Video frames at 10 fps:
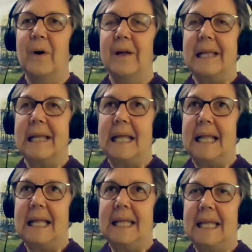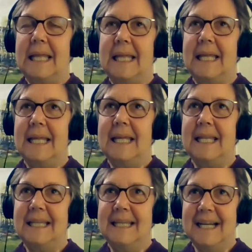Well,
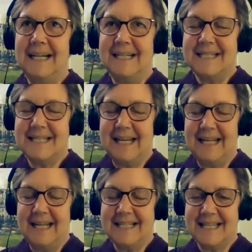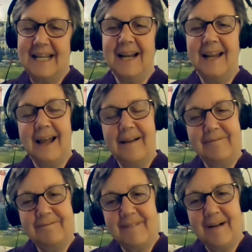in the United States, and
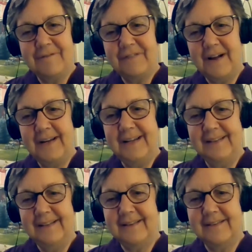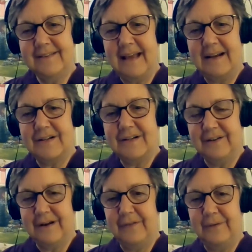I'm finding this is actually
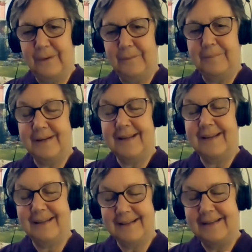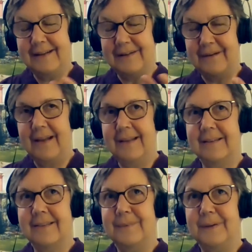around the world, but I
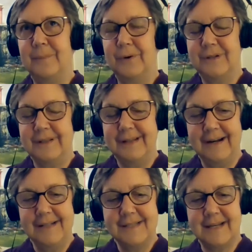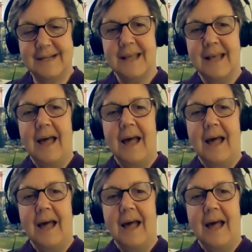could speak more to the United States.